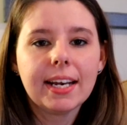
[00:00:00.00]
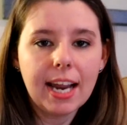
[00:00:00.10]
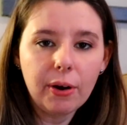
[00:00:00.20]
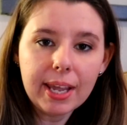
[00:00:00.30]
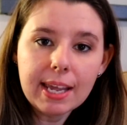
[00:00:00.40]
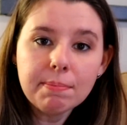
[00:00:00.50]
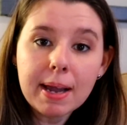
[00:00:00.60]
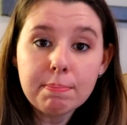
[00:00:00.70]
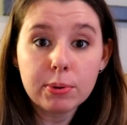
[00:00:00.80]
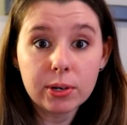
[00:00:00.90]
Now, in
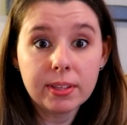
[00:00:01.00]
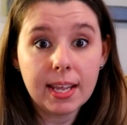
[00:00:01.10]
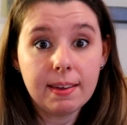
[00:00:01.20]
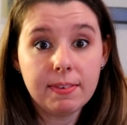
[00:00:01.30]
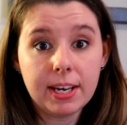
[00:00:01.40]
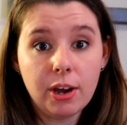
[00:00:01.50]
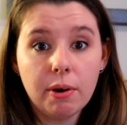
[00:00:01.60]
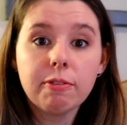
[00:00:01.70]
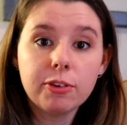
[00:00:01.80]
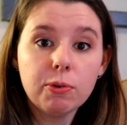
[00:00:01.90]
my birthday
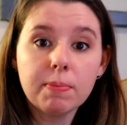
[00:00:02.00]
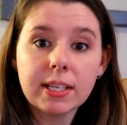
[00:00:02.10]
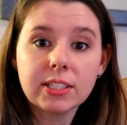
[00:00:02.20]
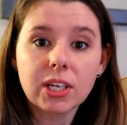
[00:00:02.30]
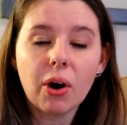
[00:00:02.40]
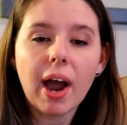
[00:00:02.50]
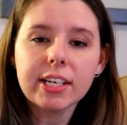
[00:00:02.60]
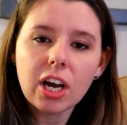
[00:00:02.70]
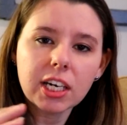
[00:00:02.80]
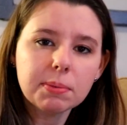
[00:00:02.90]
video a few months ago,
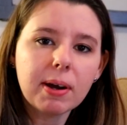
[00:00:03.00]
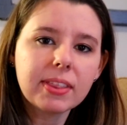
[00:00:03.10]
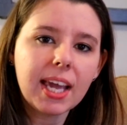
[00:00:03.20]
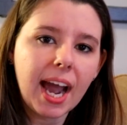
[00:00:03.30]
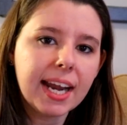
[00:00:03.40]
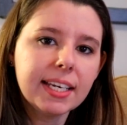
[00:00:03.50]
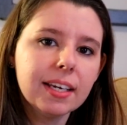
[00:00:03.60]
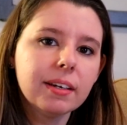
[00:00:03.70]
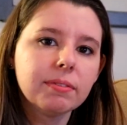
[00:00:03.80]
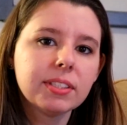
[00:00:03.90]
I talked about the
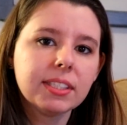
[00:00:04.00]
idea of